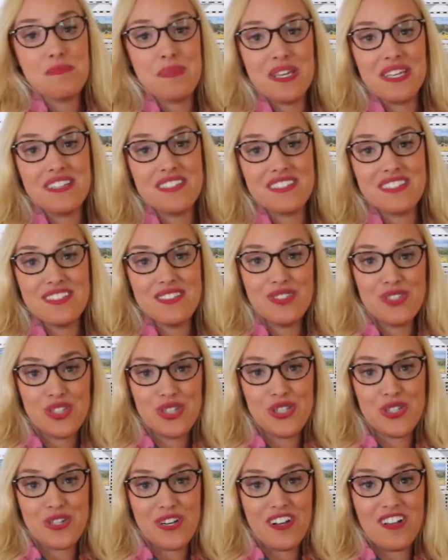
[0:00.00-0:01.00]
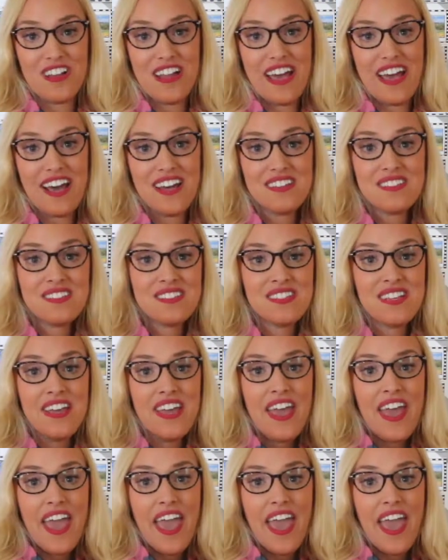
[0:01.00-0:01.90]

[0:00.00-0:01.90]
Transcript: pieces to your class